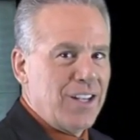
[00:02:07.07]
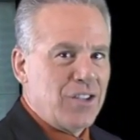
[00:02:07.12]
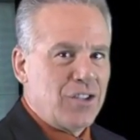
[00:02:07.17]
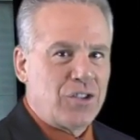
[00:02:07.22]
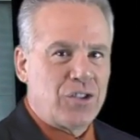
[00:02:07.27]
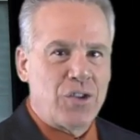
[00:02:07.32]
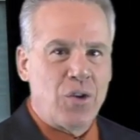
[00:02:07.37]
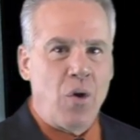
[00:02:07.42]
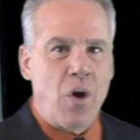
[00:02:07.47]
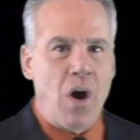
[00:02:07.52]

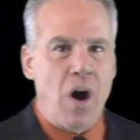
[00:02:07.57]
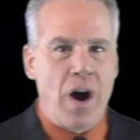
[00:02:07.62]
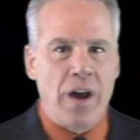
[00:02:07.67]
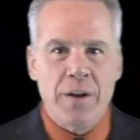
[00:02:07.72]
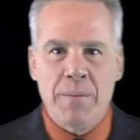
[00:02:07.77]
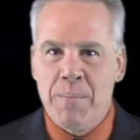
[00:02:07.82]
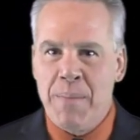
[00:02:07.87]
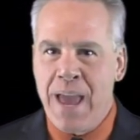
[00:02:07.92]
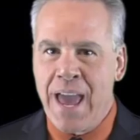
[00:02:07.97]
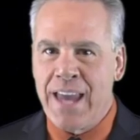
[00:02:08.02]
So
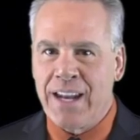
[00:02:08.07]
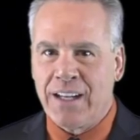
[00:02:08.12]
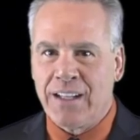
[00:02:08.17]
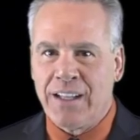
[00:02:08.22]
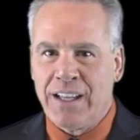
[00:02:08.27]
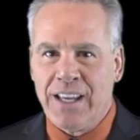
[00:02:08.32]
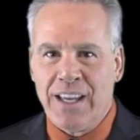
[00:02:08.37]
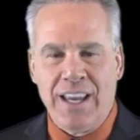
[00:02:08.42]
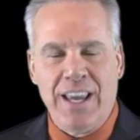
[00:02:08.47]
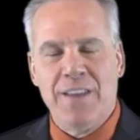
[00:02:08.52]

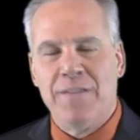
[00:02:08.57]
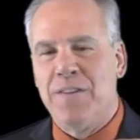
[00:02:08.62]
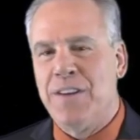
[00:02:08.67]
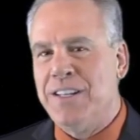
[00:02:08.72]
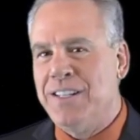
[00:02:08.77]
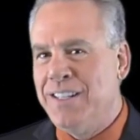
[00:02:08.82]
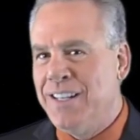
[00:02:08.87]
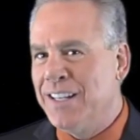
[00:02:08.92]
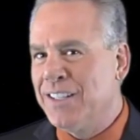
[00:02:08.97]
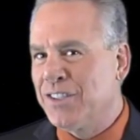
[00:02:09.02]
automatically, if a
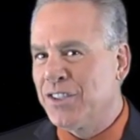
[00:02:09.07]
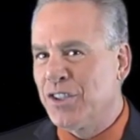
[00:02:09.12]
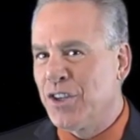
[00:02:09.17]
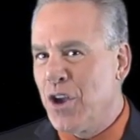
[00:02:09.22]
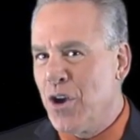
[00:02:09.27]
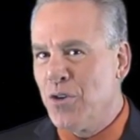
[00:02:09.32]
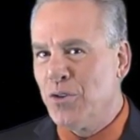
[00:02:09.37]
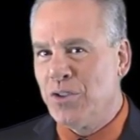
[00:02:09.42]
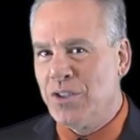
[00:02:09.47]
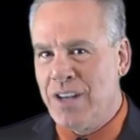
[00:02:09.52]
disk
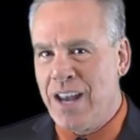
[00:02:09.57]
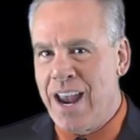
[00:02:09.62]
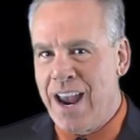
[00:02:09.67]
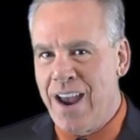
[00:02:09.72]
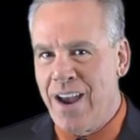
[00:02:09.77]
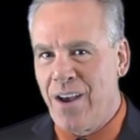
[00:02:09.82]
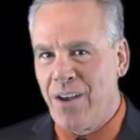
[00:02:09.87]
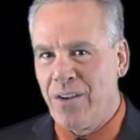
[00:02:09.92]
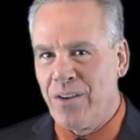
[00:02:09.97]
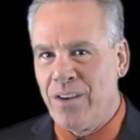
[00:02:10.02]
goes
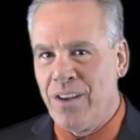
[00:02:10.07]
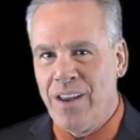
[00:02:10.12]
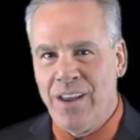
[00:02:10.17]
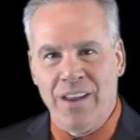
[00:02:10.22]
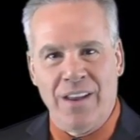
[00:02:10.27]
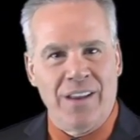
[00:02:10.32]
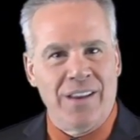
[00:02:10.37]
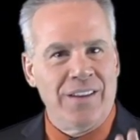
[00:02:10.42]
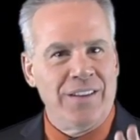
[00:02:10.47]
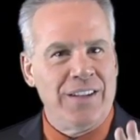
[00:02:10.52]
down,
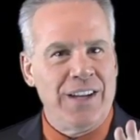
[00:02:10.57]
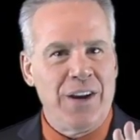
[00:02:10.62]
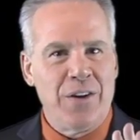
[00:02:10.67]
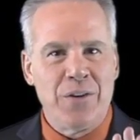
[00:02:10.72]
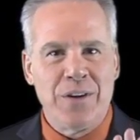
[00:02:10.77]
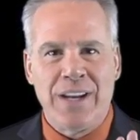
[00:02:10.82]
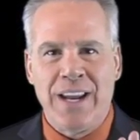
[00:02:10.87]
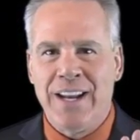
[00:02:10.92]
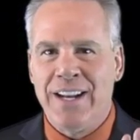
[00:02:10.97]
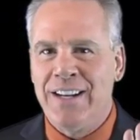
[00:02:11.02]

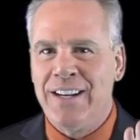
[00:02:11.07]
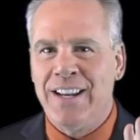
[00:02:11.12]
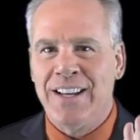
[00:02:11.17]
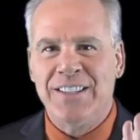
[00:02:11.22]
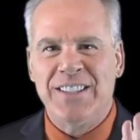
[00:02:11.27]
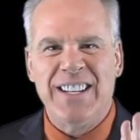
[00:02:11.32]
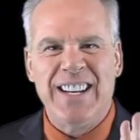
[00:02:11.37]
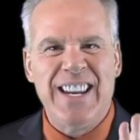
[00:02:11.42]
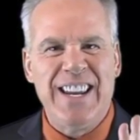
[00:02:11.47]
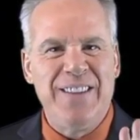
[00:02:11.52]
Teradata
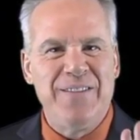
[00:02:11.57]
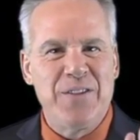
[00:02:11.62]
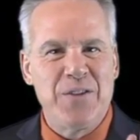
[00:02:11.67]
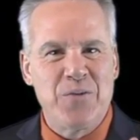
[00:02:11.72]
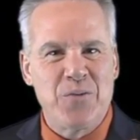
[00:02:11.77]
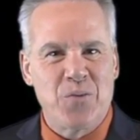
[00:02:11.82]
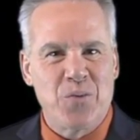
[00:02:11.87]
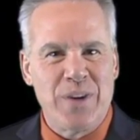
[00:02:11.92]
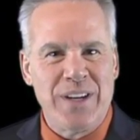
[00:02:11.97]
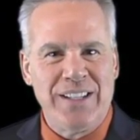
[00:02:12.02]
doesn't even
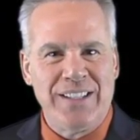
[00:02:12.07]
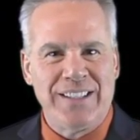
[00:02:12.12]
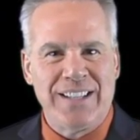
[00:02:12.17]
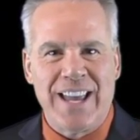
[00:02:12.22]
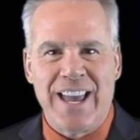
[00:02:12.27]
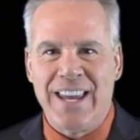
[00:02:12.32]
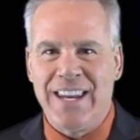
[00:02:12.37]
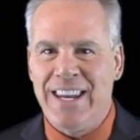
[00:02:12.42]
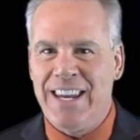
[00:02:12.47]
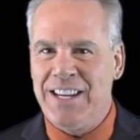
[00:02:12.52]
reset.